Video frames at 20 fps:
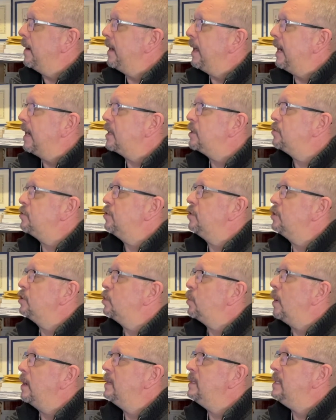extra
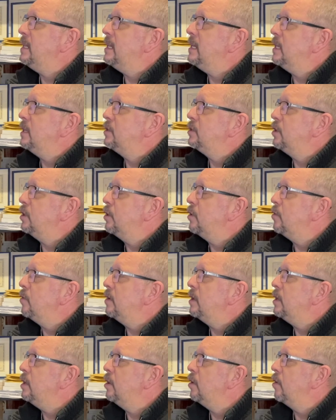
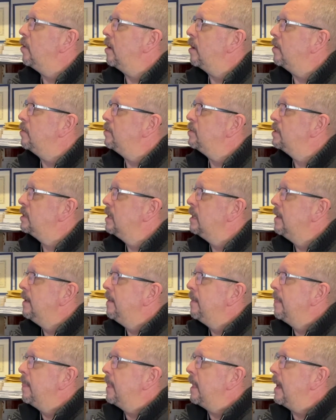€22,
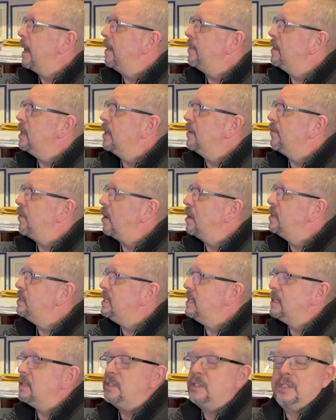and the advice
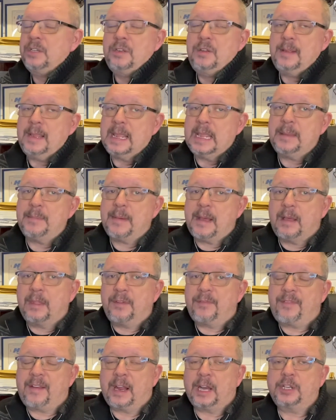is to email the
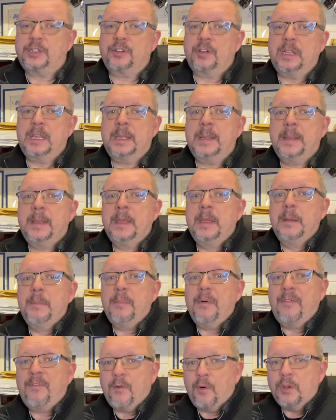factory
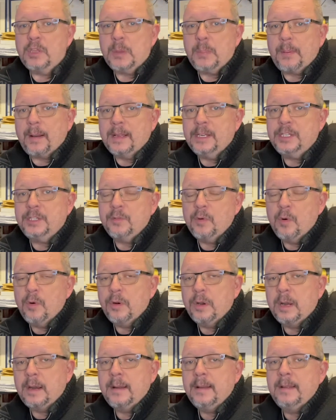before you place your
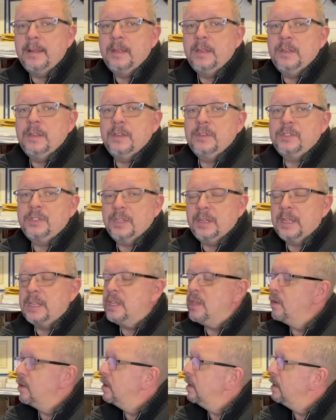order so that
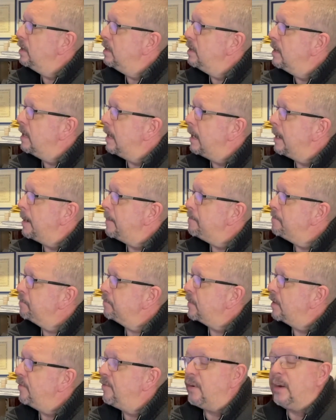you can
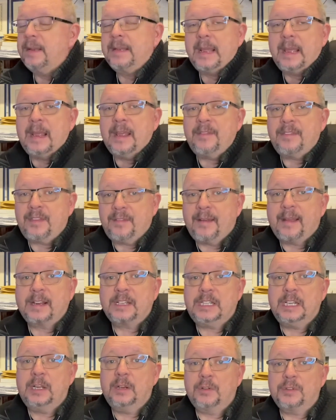find out if they've
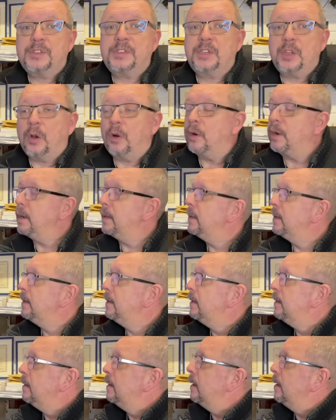actually got stock.
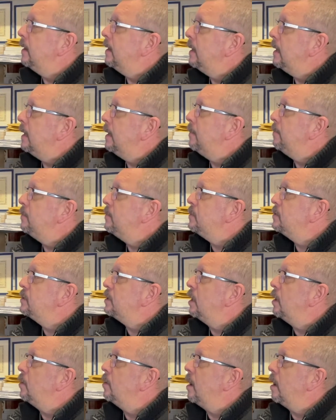
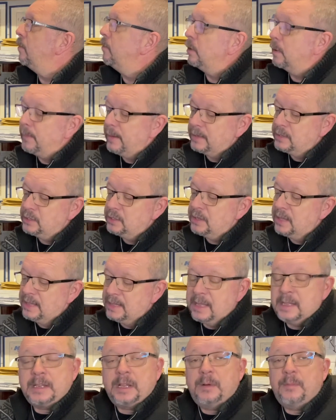So I would imagine that
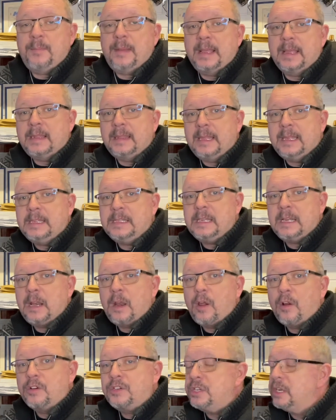they don't make these in
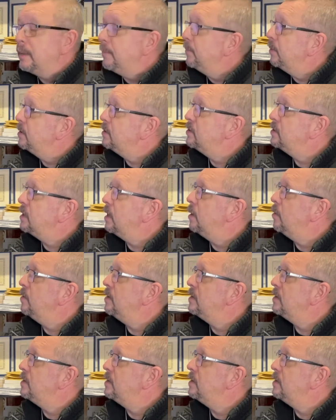large numbers, so it's